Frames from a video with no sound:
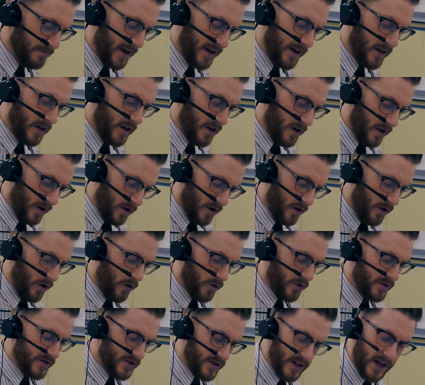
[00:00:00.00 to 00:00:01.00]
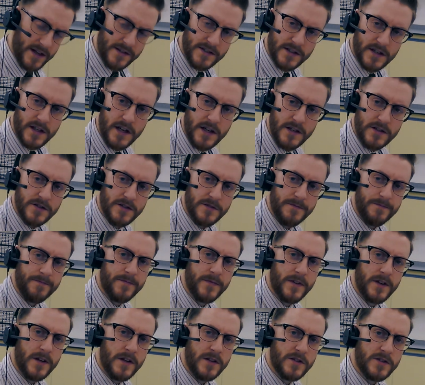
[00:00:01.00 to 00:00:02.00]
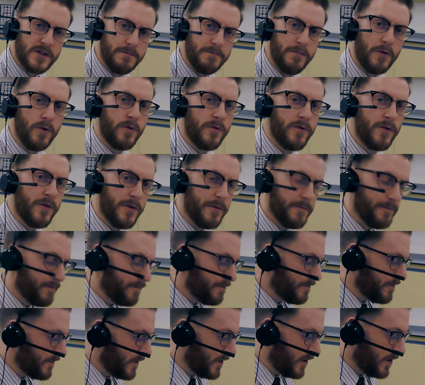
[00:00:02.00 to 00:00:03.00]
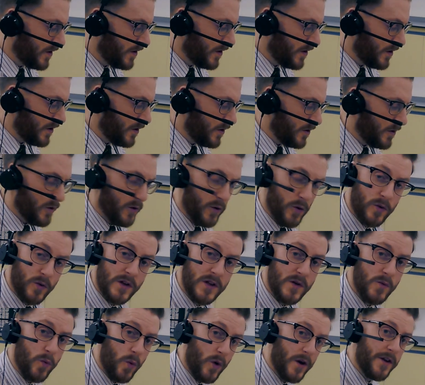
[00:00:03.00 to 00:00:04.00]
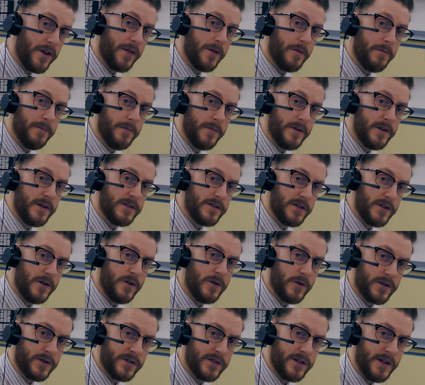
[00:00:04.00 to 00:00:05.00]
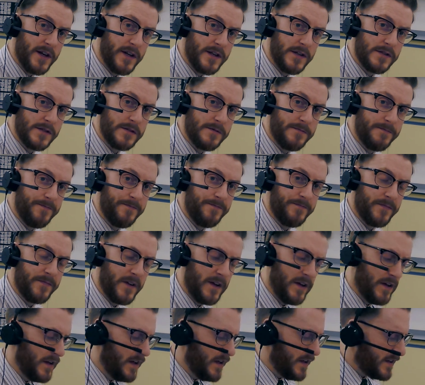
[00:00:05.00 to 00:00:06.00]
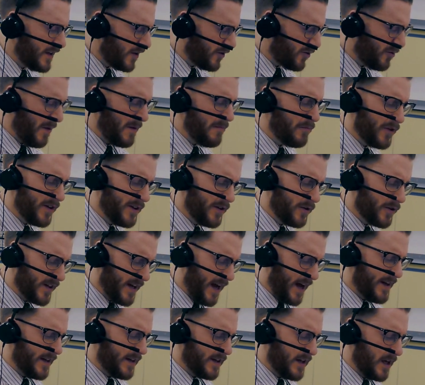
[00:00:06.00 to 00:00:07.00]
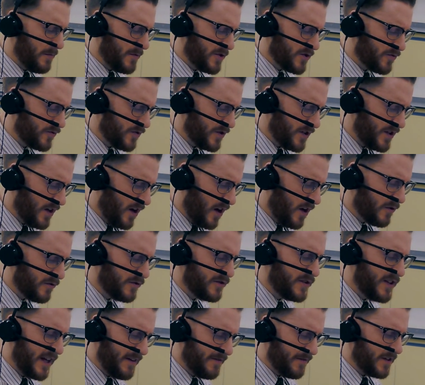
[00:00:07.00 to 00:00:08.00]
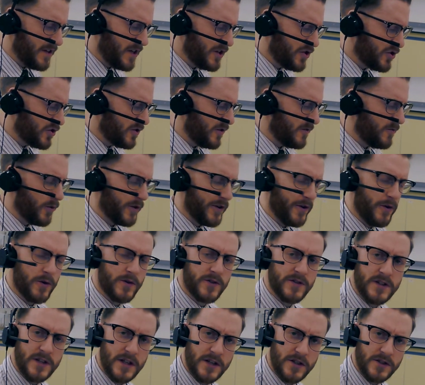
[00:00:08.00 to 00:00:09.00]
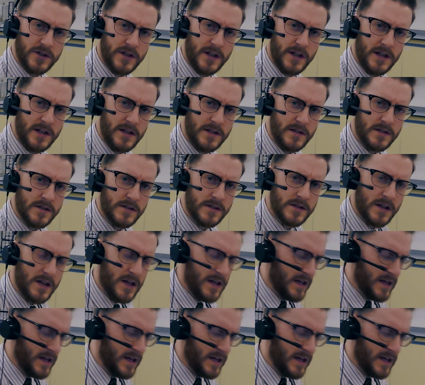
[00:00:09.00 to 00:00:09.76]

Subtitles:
my oxidizing agent, to both of them, only one of them is going to oxidize. Now remember, in organic chemistry, our definition of what an oxidation is